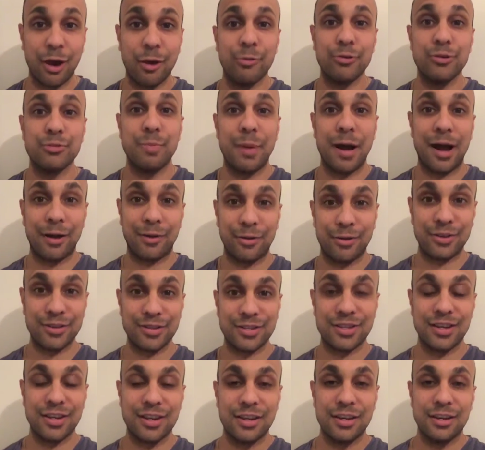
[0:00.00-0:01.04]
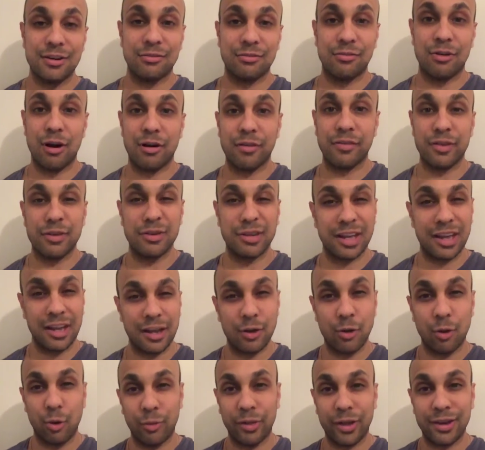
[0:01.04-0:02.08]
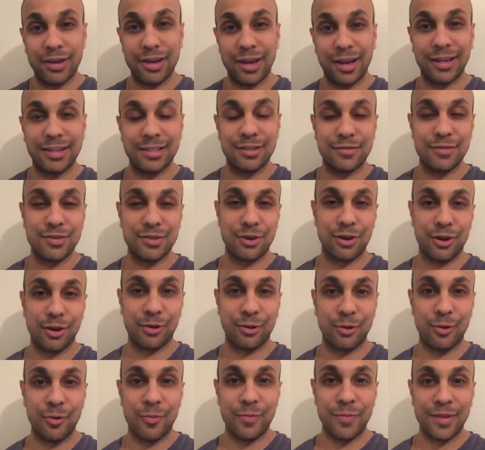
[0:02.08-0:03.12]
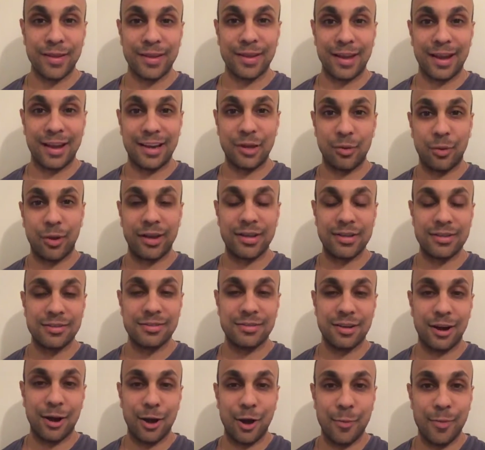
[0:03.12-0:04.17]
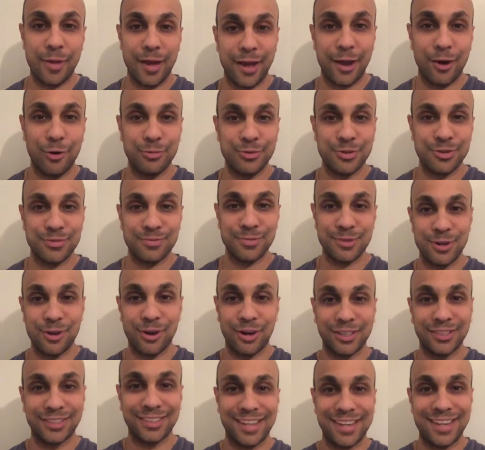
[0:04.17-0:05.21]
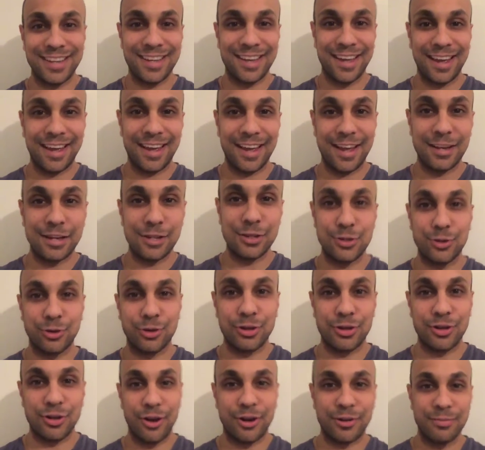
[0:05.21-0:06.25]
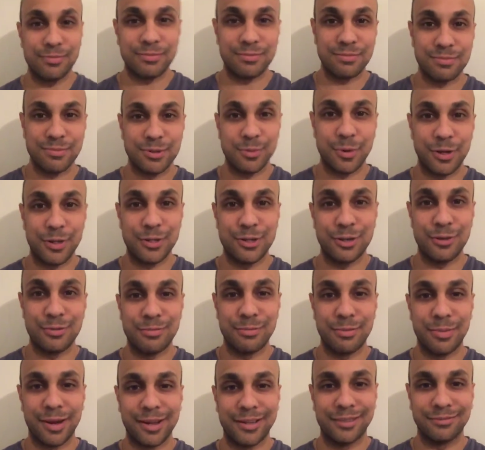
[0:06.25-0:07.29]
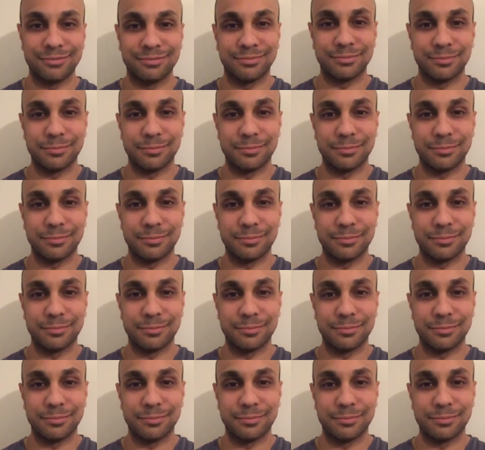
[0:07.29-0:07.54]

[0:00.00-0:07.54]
those barriers, rather than getting caught in that negative cycle. Anyways, I hope that helps. You guys take care and enjoy your night. Speak soon. Bye.